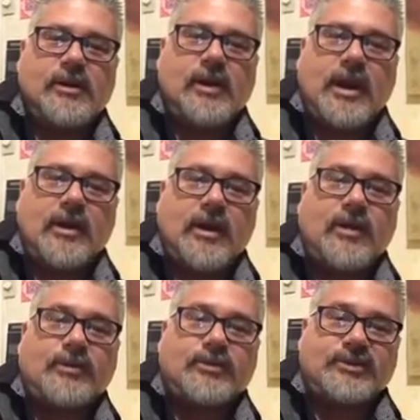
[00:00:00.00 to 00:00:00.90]
I
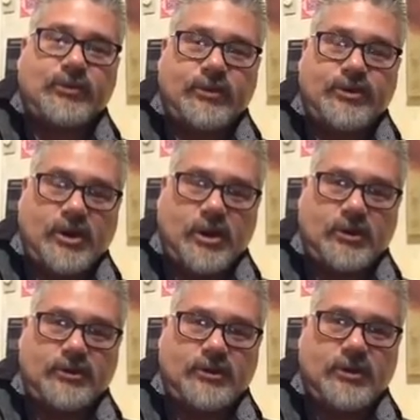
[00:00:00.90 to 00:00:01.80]
am
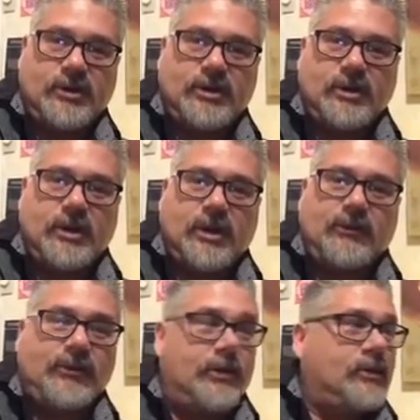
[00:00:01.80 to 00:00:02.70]
supercharged and
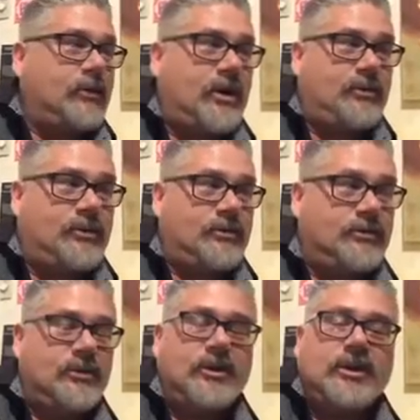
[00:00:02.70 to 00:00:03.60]
feel incredible.
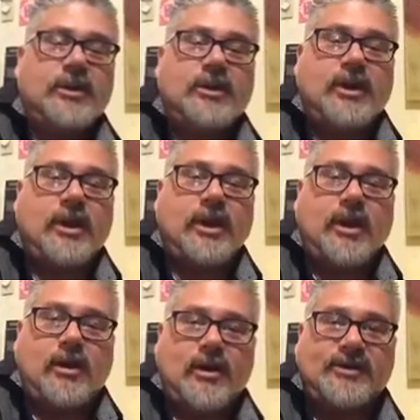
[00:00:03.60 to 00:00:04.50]
And I
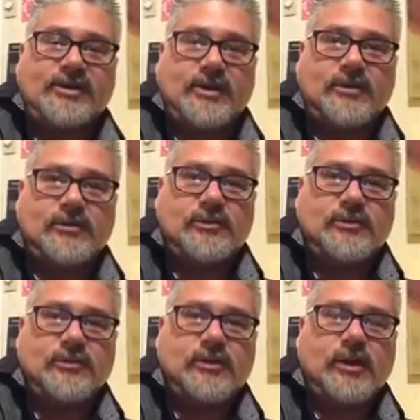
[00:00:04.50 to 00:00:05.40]
also,
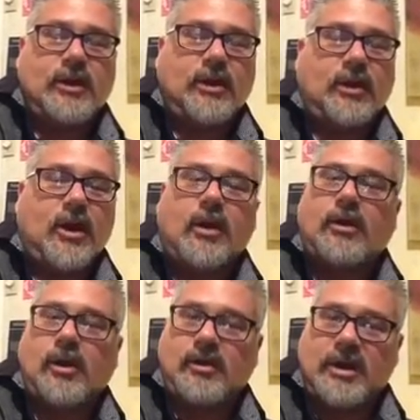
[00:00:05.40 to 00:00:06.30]
in a
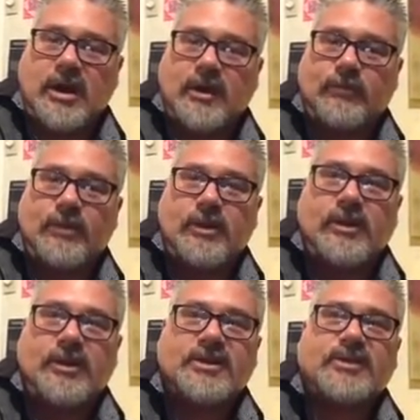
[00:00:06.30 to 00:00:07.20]
long time,
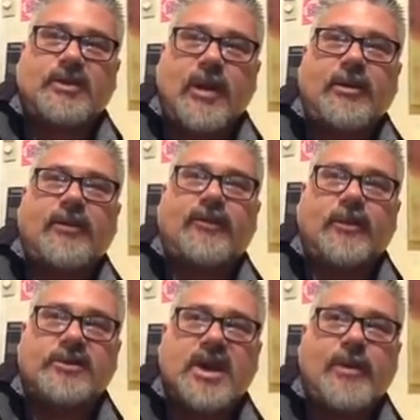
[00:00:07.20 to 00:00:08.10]
this is probably the
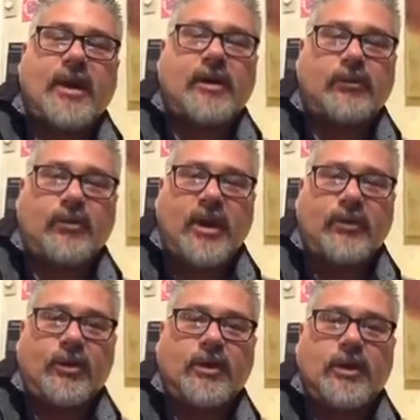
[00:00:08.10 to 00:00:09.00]
first time I can
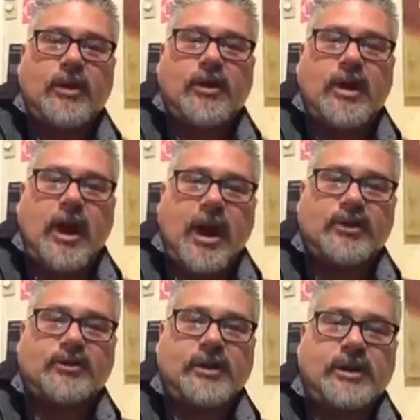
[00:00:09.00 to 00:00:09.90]
remember
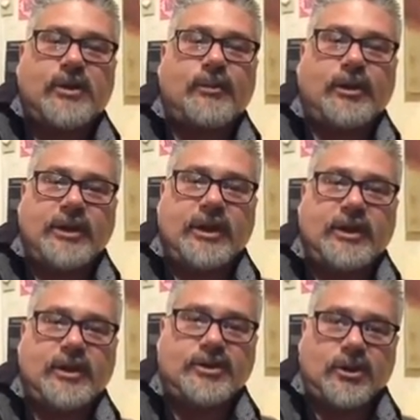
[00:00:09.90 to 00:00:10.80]
actually
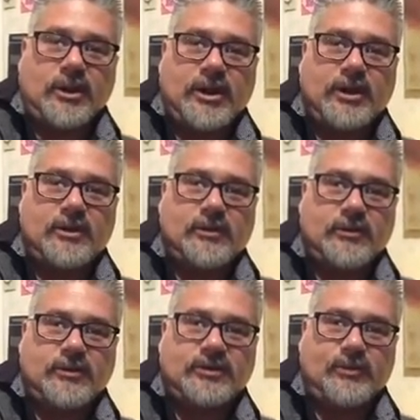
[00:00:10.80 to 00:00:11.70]
completing a journey
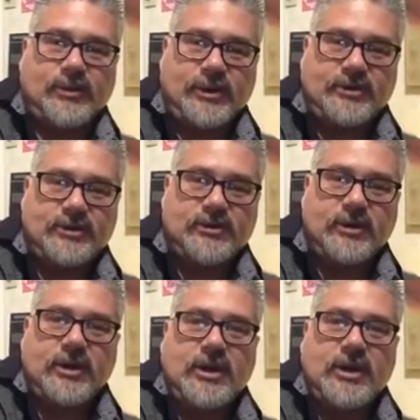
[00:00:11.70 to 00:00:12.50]
to its completion.